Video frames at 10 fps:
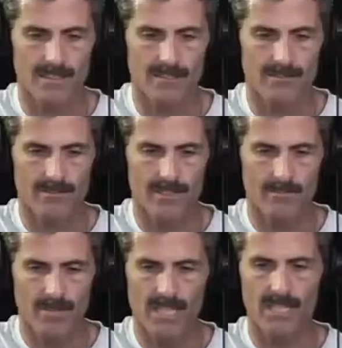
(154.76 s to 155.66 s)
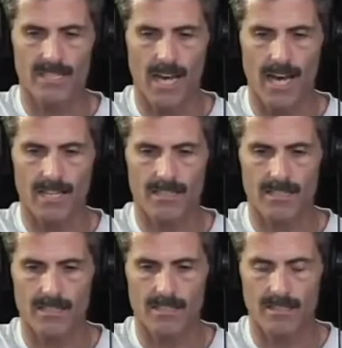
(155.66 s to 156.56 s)
you know, being
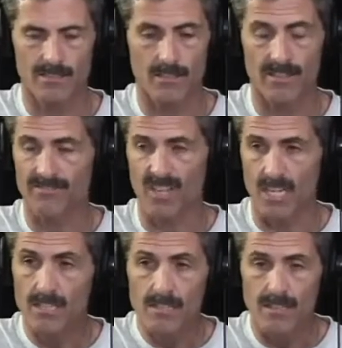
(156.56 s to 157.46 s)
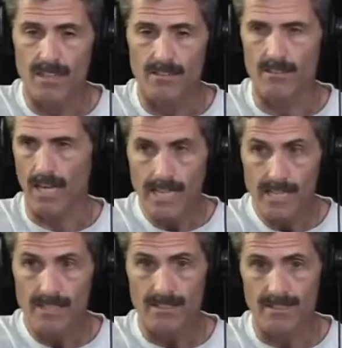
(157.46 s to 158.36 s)
attacked is not fun. I don't like
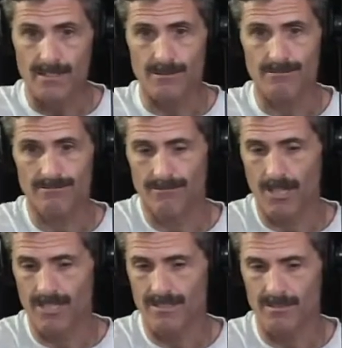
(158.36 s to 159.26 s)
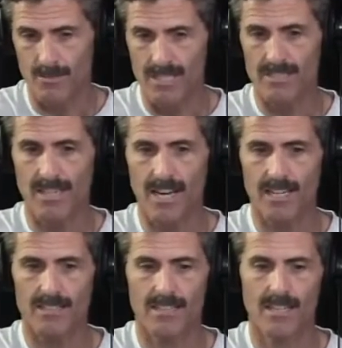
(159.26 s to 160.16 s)
it. I don't want to be
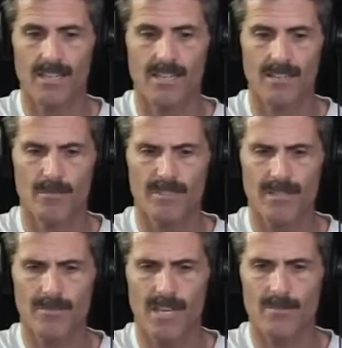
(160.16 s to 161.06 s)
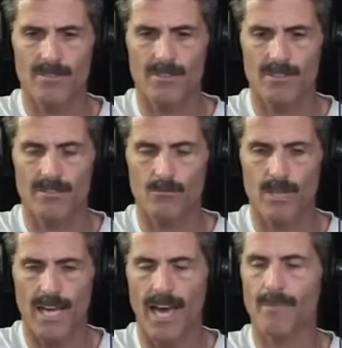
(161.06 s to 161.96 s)
attacked. But sometimes
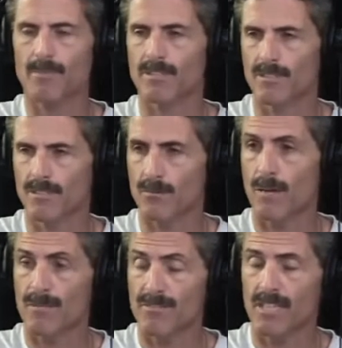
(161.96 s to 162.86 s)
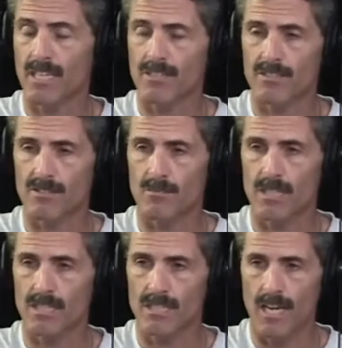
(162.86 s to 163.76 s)
what happens, the ramifications of
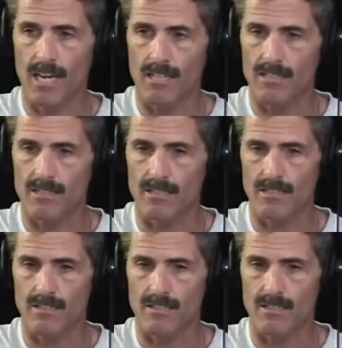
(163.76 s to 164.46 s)
being attacked,